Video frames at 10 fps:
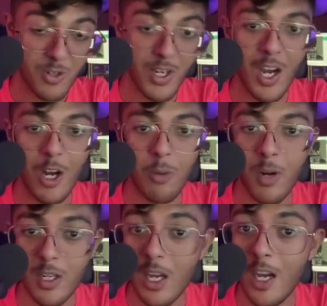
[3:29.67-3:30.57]
Higher
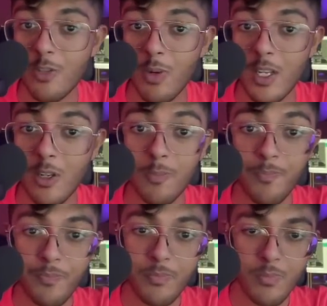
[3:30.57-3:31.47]
market highs right here.
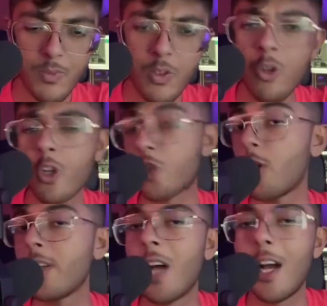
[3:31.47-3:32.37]
Or
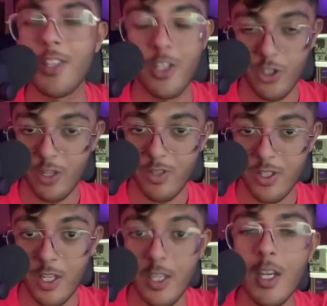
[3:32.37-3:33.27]
trend highs, I should even
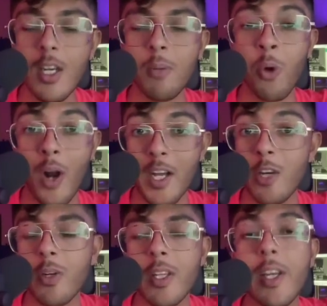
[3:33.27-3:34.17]
say more
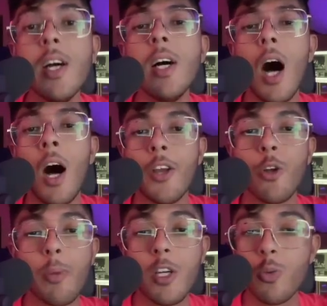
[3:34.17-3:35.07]
accurately,
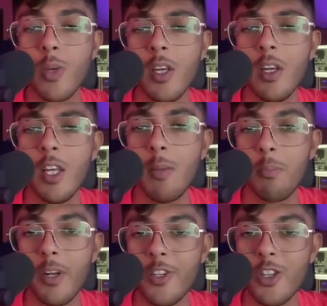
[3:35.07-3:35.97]
because we can keep
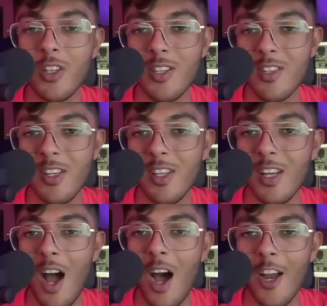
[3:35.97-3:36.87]
punching this ceiling
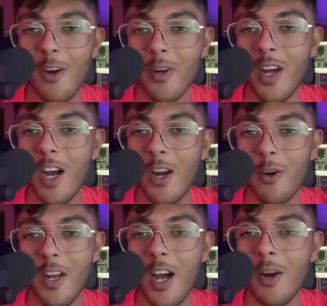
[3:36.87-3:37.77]
higher and higher
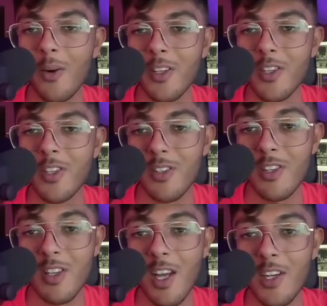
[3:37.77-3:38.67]
and higher, and
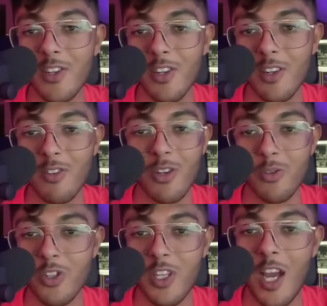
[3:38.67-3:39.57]
this line is going to,
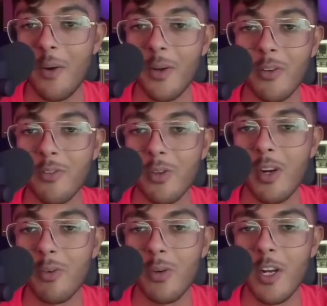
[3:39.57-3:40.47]
just carry on forever, right?